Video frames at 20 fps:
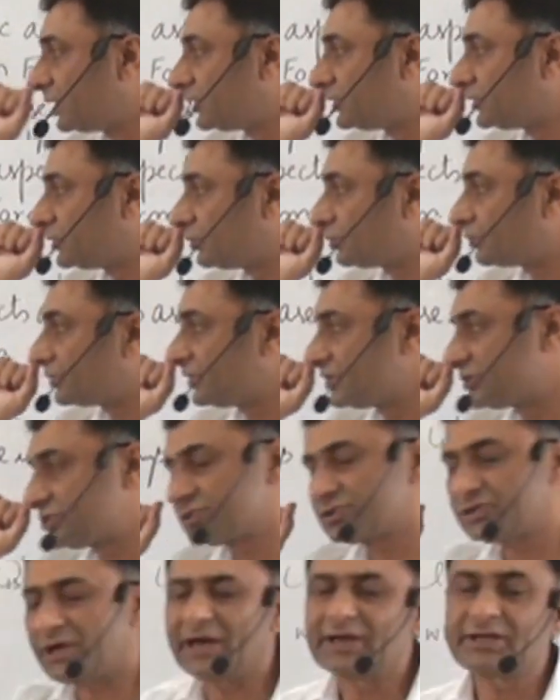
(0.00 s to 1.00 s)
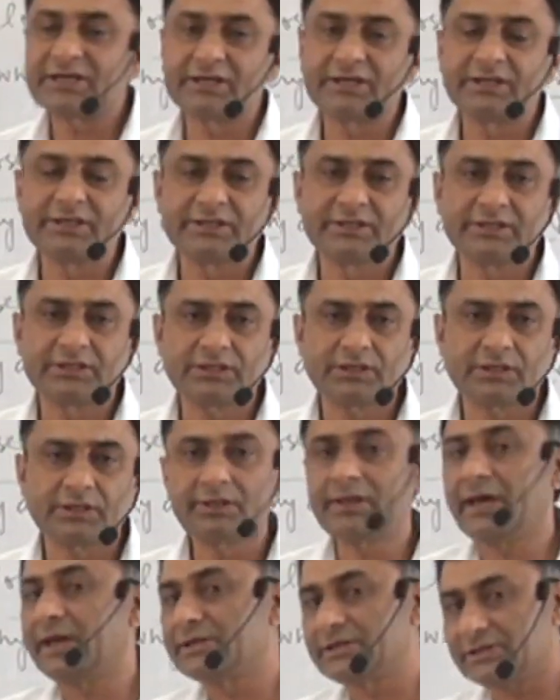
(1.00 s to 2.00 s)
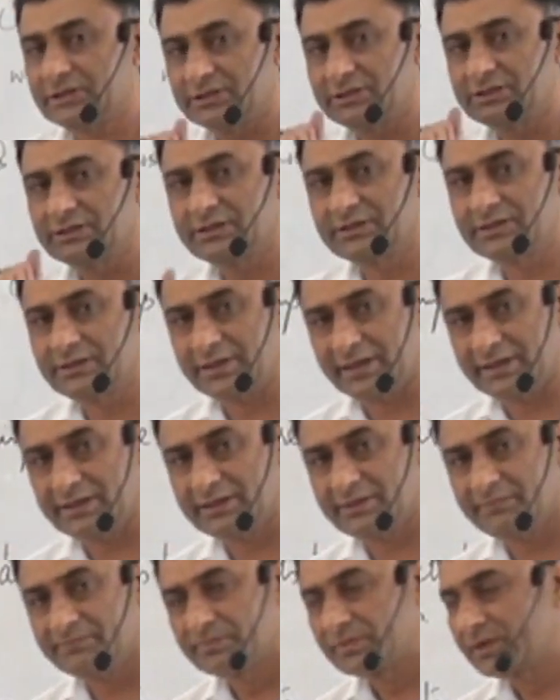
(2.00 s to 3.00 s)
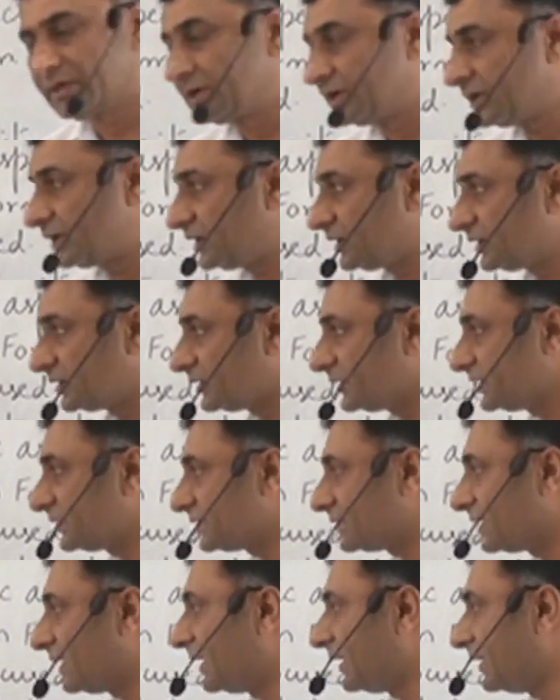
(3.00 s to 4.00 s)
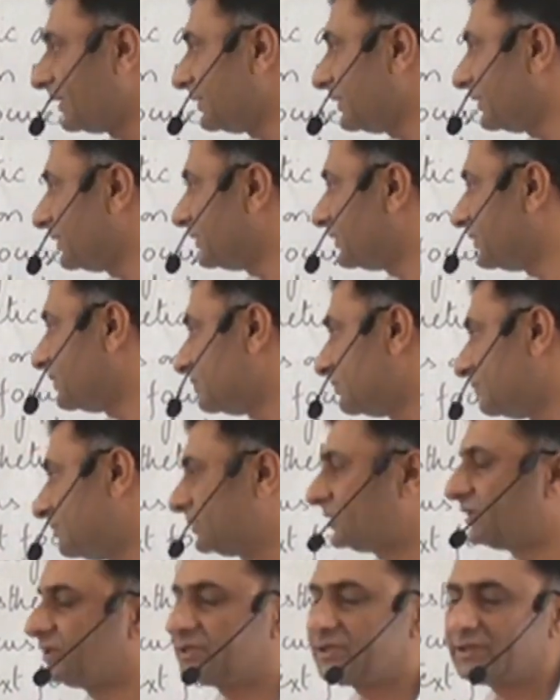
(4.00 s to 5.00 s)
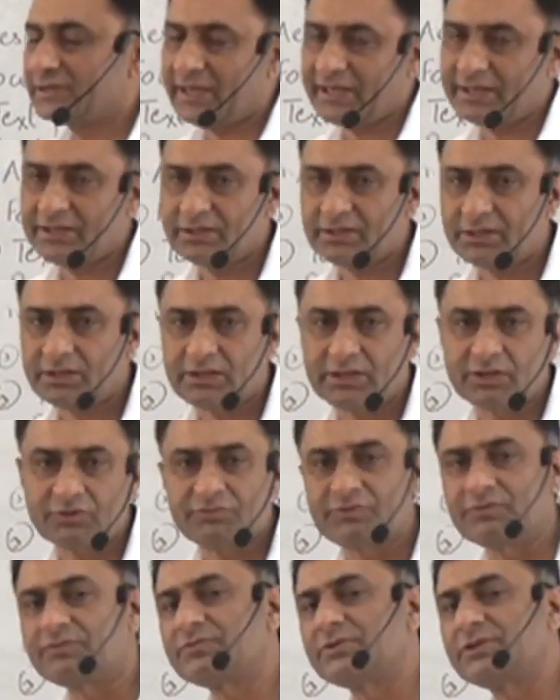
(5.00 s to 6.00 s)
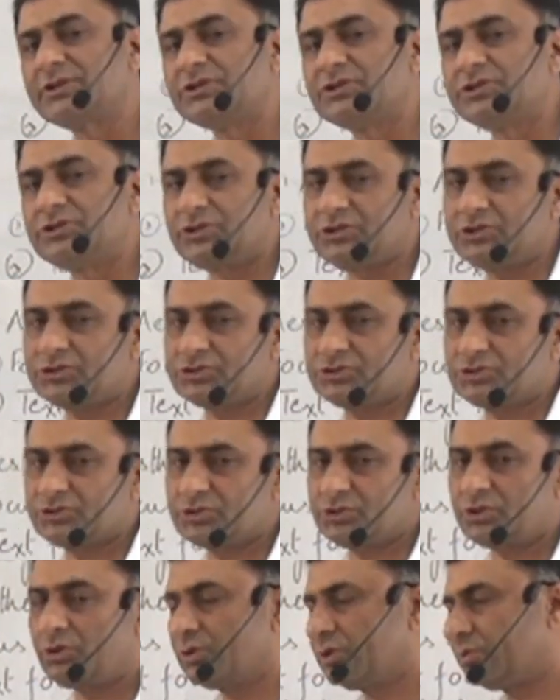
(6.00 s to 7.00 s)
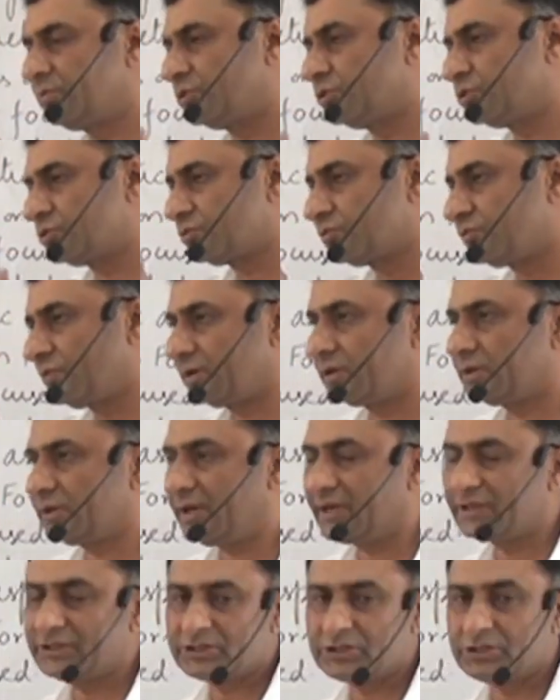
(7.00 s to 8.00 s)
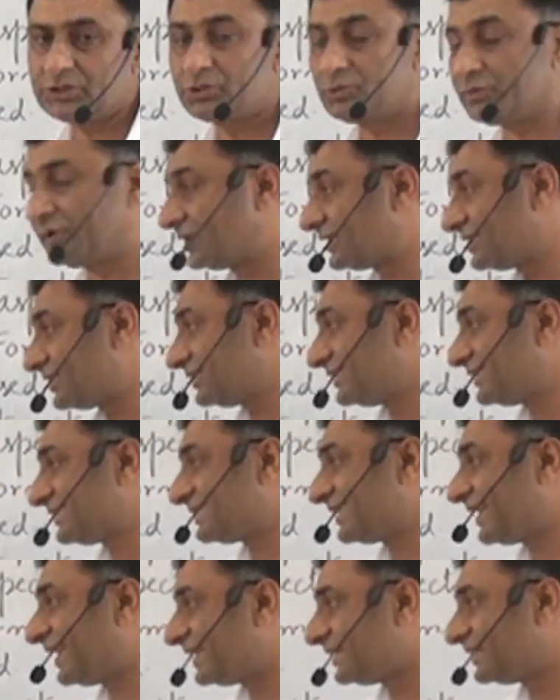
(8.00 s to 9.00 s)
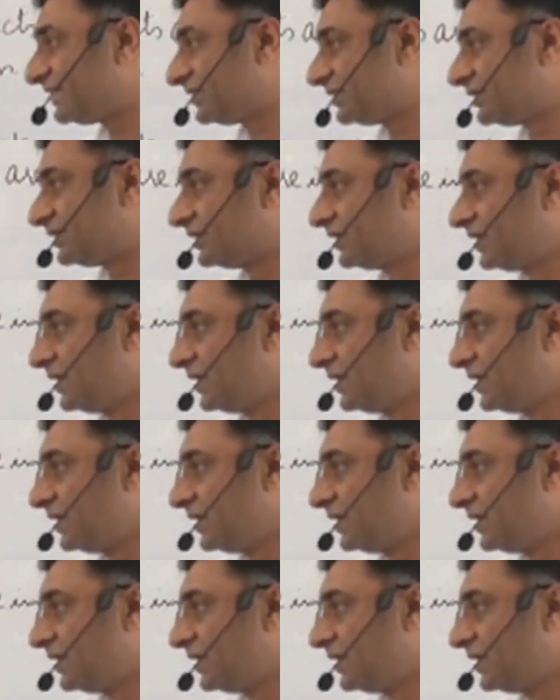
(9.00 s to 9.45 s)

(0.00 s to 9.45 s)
Now it started in 1910 and it ended in within 10 or 15 years. Around about 1920 it ended.